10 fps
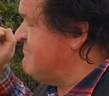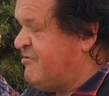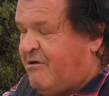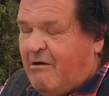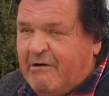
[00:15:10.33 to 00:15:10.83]

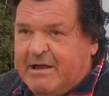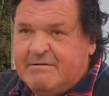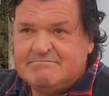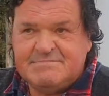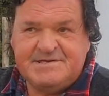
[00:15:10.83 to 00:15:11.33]

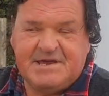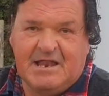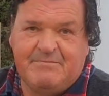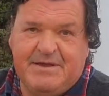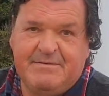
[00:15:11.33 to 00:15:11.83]
growing. There's
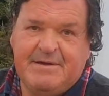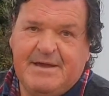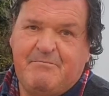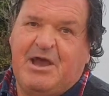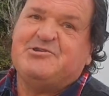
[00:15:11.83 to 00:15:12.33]
going to be
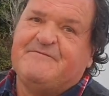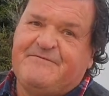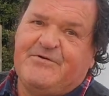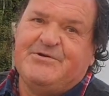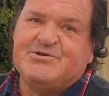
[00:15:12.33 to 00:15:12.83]
passion
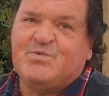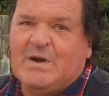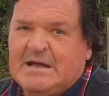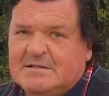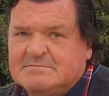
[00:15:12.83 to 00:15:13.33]
fruit as well.